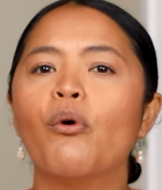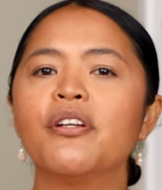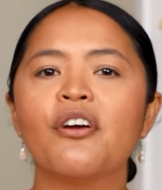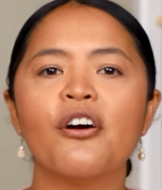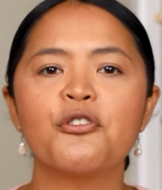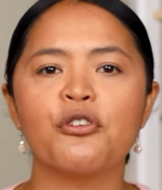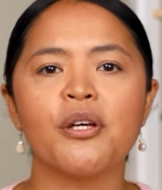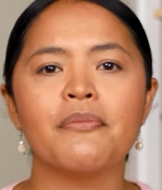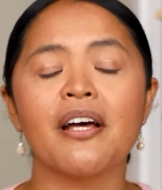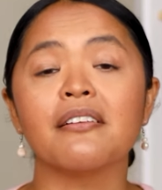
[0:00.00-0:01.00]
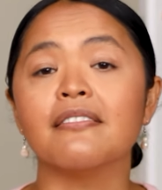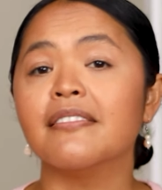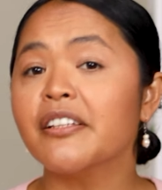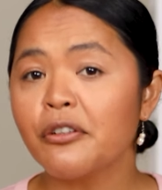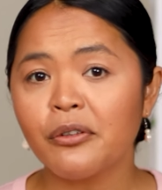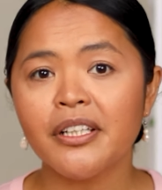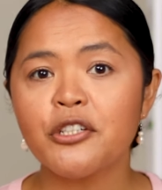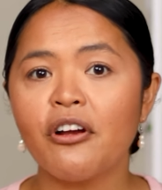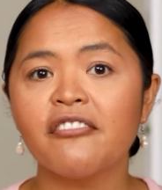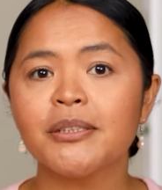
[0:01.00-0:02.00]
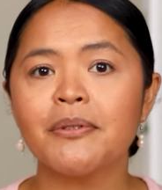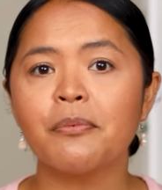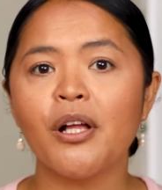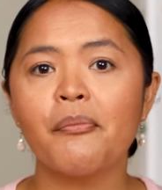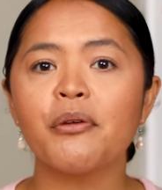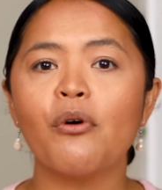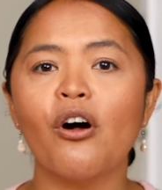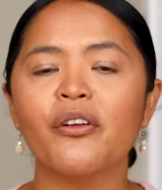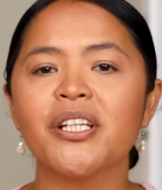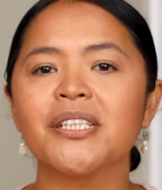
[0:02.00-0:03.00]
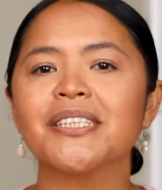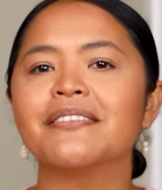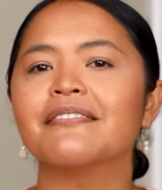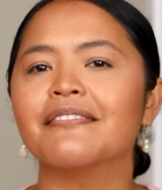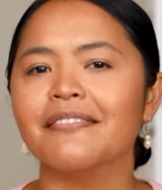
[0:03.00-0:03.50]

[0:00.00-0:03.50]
One contronym that literally drives people up the wall is